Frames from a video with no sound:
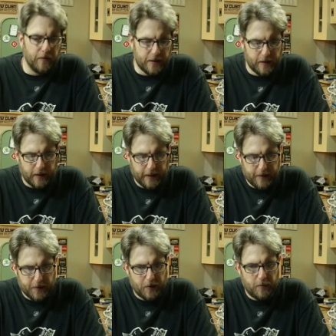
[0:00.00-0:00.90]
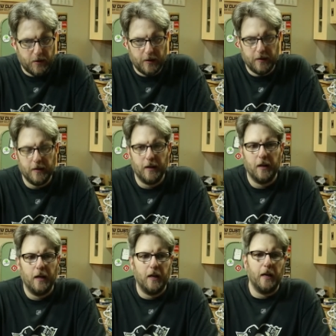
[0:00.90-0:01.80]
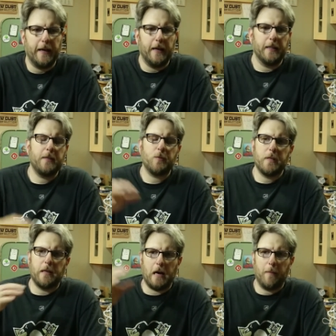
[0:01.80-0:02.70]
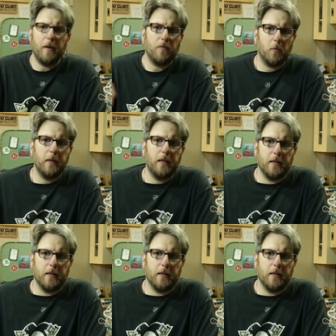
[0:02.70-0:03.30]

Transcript: visit the link in the description and and at least read the copy for me.